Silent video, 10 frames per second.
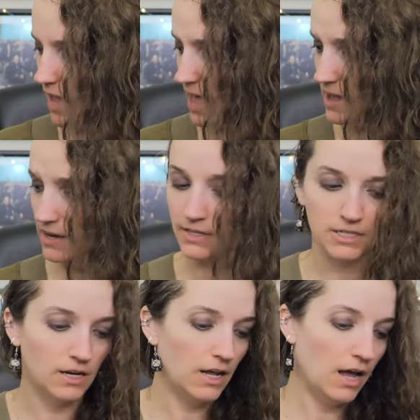
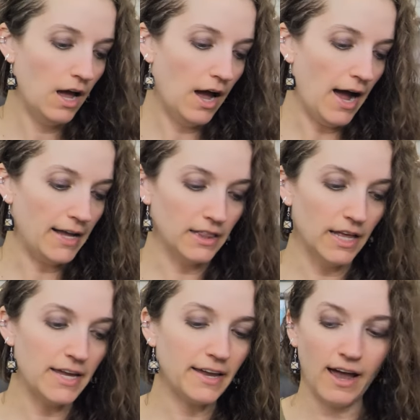And I
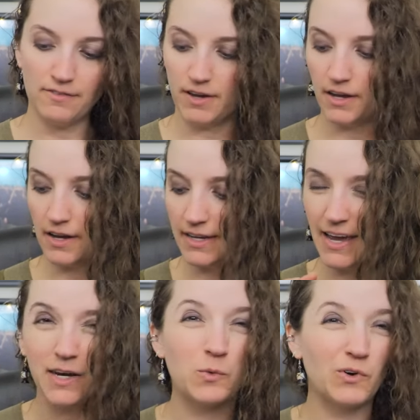like having,
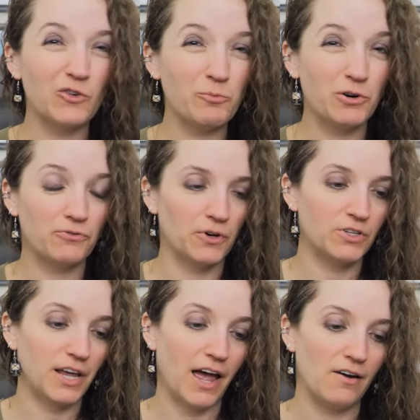again, I would have preferred
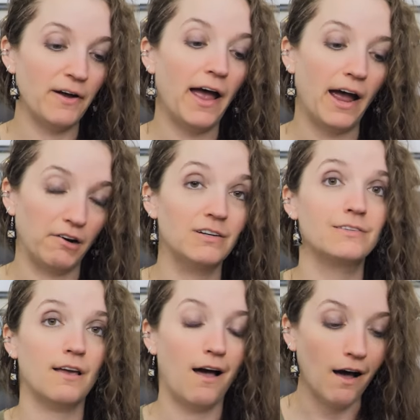to have
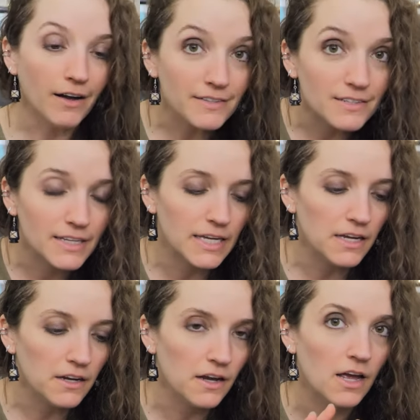Hagrid's hut
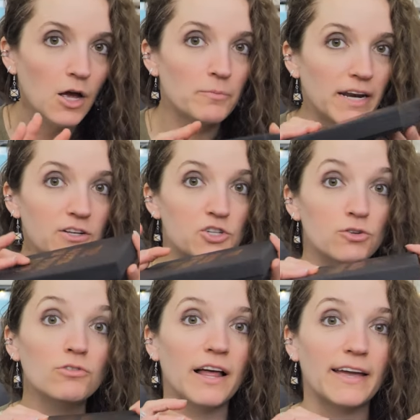key, but I
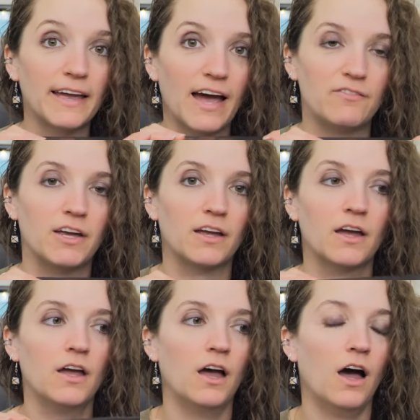do like having
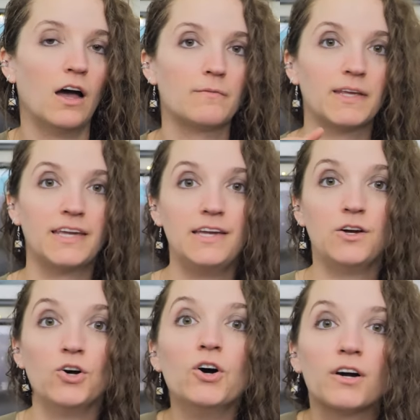the key
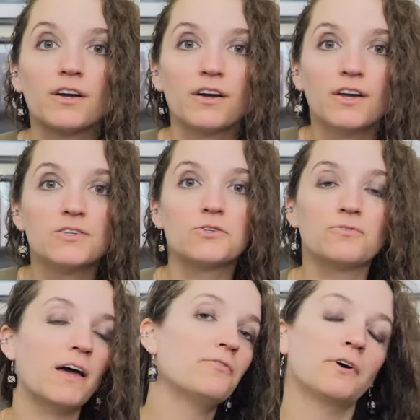hook. So
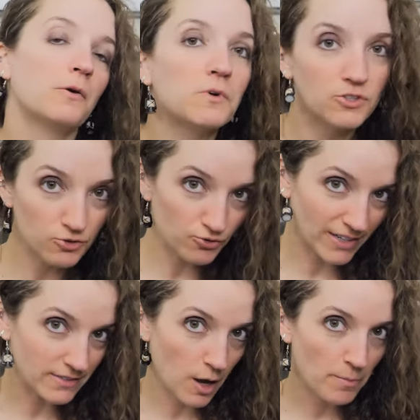if ever I want to
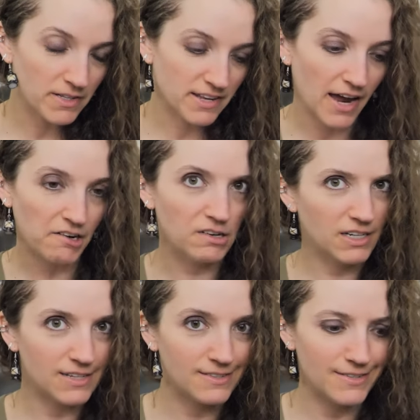dress up as Hagrid,
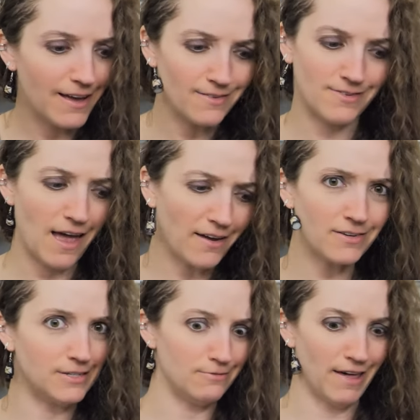because yes, I
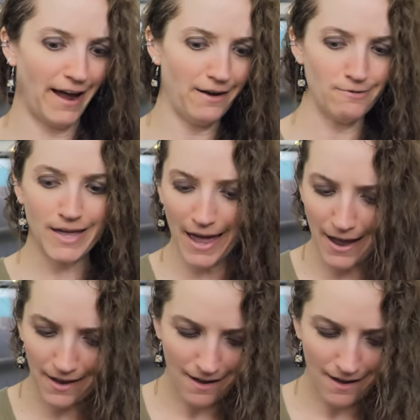could do that, okay?